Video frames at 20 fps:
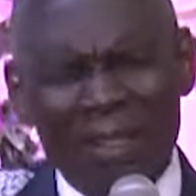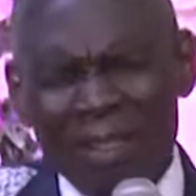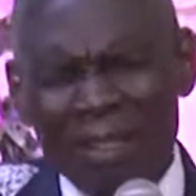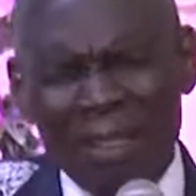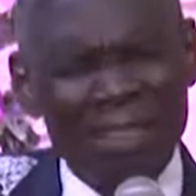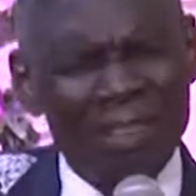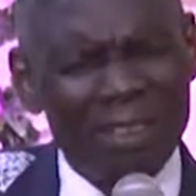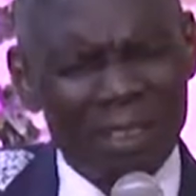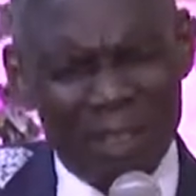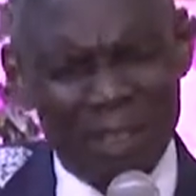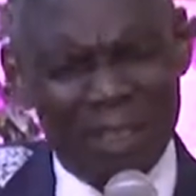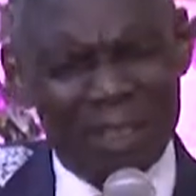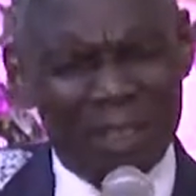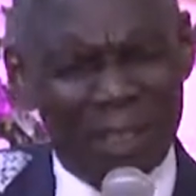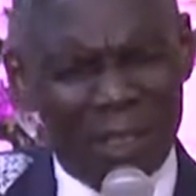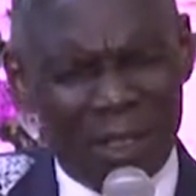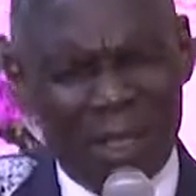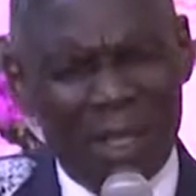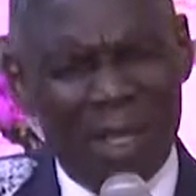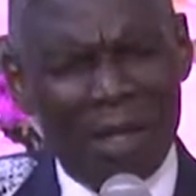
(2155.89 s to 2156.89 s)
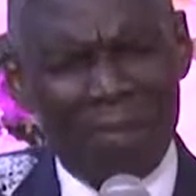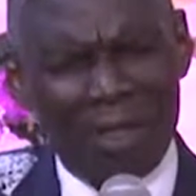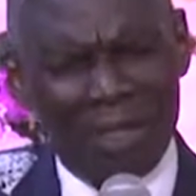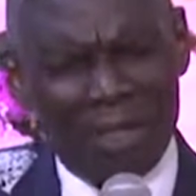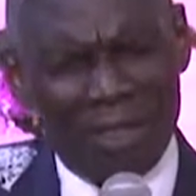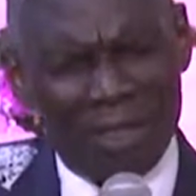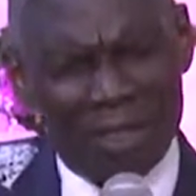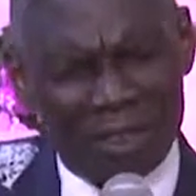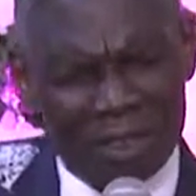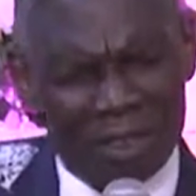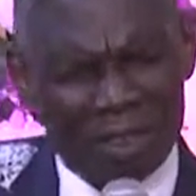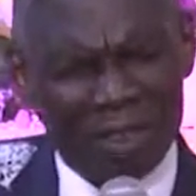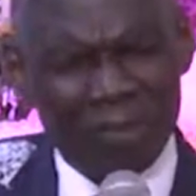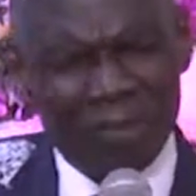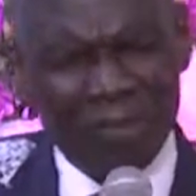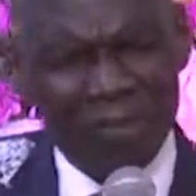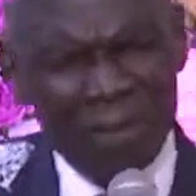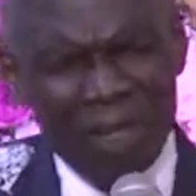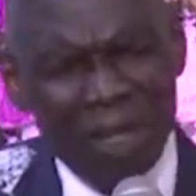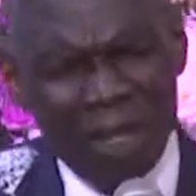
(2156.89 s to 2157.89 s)
Listen, hear me
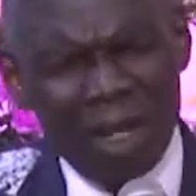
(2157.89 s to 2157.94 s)
this.